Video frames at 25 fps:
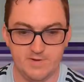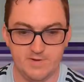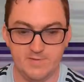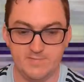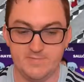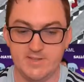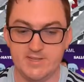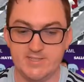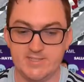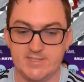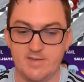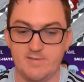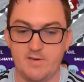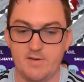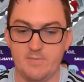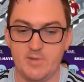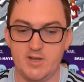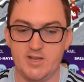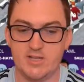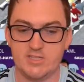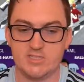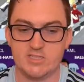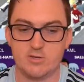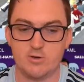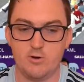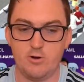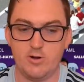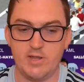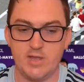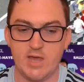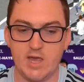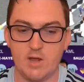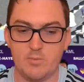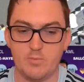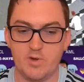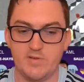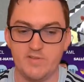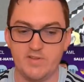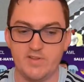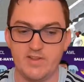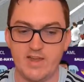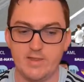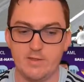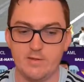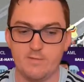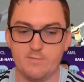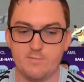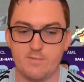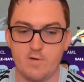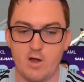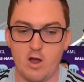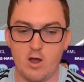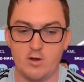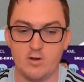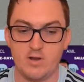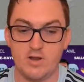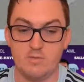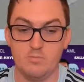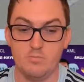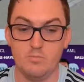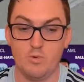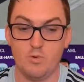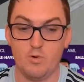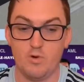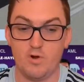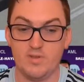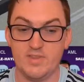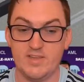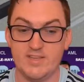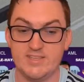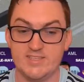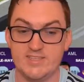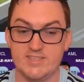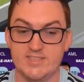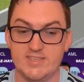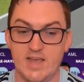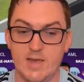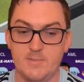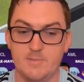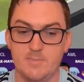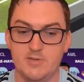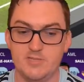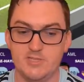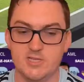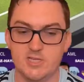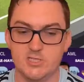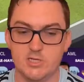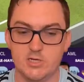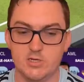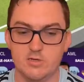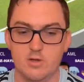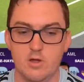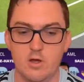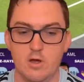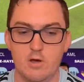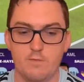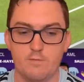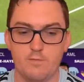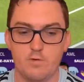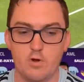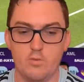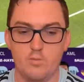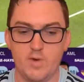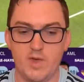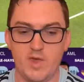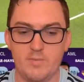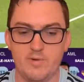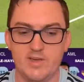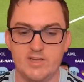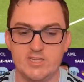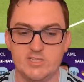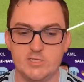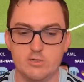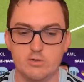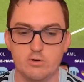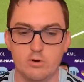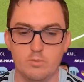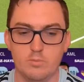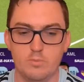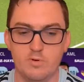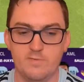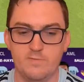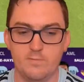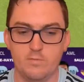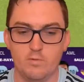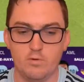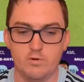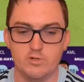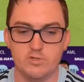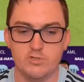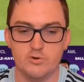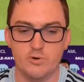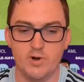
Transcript: 57 minutes gone here, and we have another throw in more or less the same position from where we scored before.